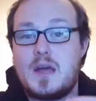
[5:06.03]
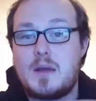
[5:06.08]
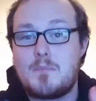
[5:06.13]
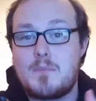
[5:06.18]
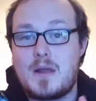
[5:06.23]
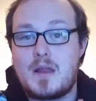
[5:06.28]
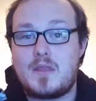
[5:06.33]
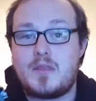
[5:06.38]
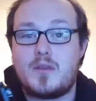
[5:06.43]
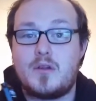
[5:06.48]

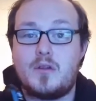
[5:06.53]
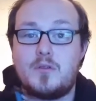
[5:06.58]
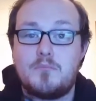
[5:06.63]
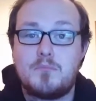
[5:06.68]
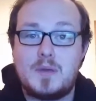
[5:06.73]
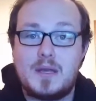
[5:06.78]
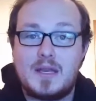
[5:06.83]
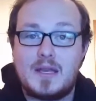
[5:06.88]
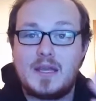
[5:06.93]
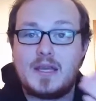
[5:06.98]
that menthol
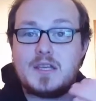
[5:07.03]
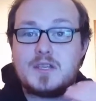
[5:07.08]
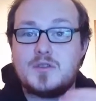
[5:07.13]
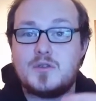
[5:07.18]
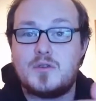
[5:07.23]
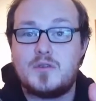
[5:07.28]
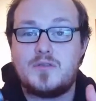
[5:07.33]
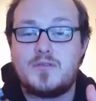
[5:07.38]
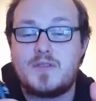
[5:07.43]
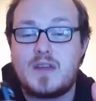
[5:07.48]
minty
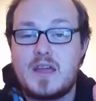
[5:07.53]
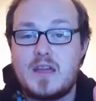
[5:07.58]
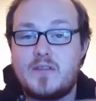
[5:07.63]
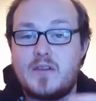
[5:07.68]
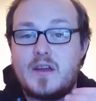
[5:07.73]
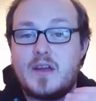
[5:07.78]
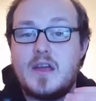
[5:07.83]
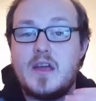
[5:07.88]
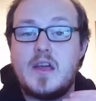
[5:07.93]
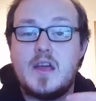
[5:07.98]
sort of
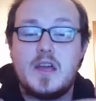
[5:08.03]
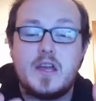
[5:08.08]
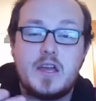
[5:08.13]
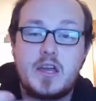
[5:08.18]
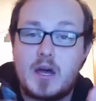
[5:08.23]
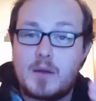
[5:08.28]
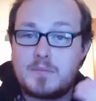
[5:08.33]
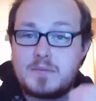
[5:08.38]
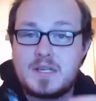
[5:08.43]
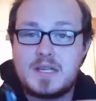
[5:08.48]
flavour
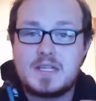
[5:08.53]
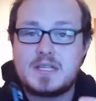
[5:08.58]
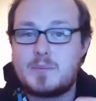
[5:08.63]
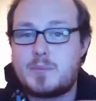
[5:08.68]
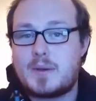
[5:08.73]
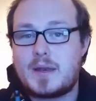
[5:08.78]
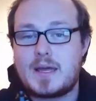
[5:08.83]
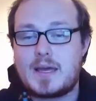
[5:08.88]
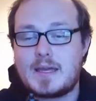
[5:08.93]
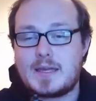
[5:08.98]
comes
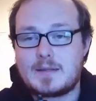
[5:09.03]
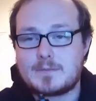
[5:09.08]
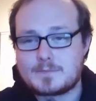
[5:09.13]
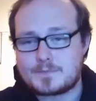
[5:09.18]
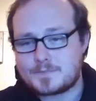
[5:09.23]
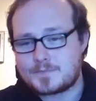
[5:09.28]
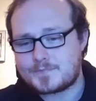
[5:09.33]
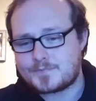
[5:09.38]
into play.